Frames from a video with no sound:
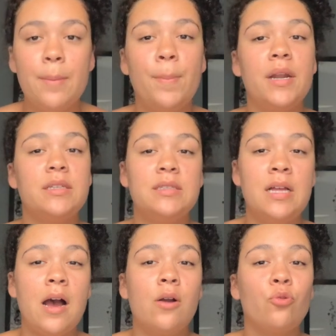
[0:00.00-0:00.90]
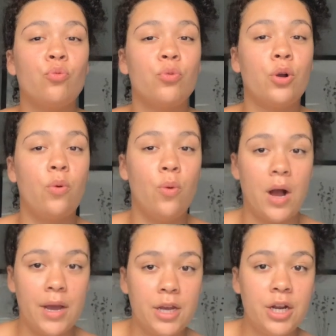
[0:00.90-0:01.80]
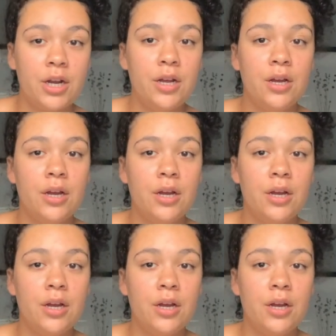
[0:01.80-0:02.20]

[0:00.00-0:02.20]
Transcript: but it's not required,